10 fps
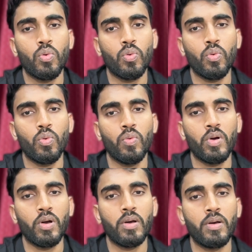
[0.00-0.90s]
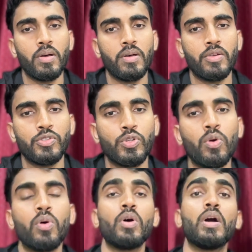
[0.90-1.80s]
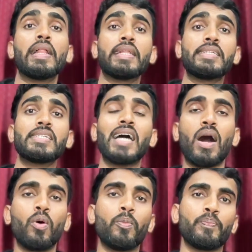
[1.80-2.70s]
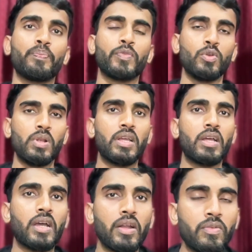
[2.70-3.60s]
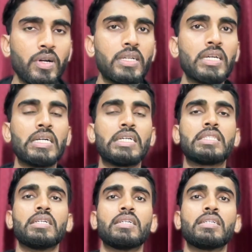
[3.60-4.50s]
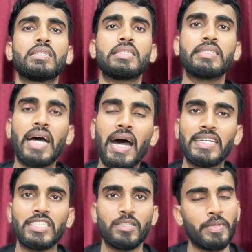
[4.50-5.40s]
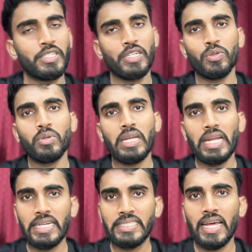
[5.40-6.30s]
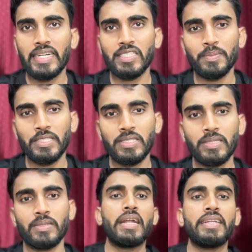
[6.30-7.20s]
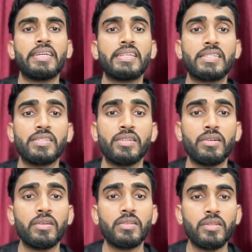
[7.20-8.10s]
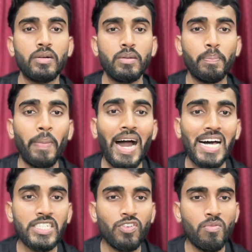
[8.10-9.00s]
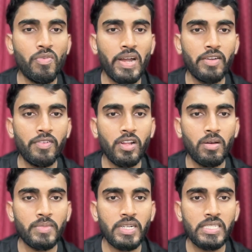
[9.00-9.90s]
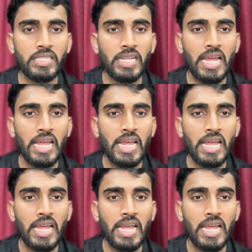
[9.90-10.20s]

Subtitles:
over. So this is how you will convert the direct speech into indirect speech. And yes, here the past form of end will come, that is